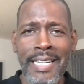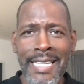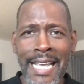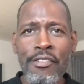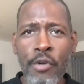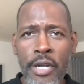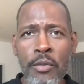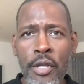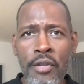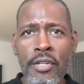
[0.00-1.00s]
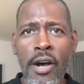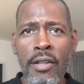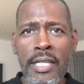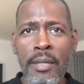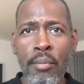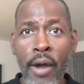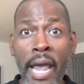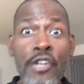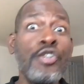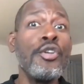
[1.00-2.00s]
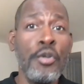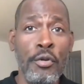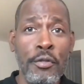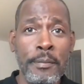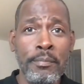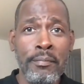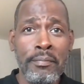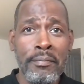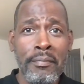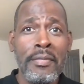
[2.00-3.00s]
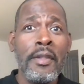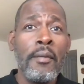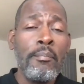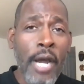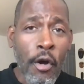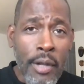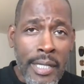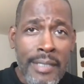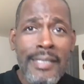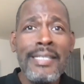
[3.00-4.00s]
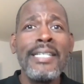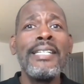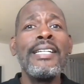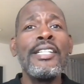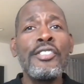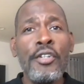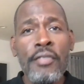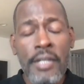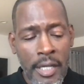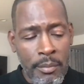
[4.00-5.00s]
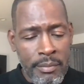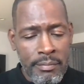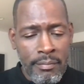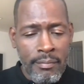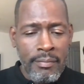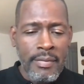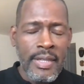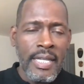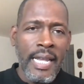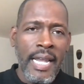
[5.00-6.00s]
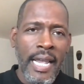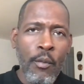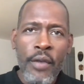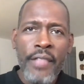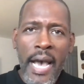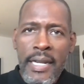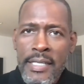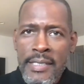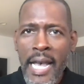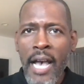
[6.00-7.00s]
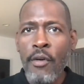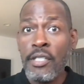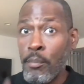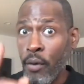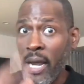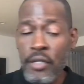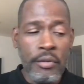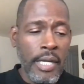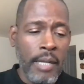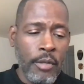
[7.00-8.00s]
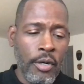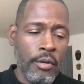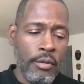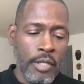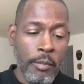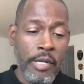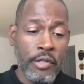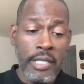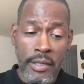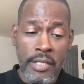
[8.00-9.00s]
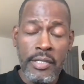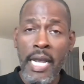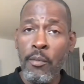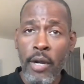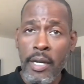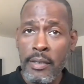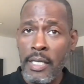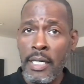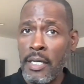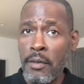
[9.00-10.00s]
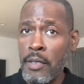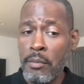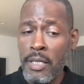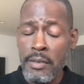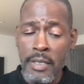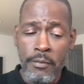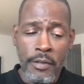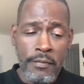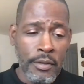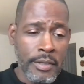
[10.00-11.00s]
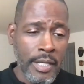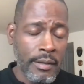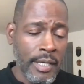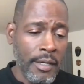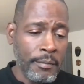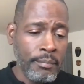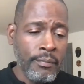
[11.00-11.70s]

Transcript: And they've created what they're calling the brand new Maryland Turf Club. And what that is now is a brand new name. Oh, make sure I get this name right, because I don't want to mess it up for the folks out there.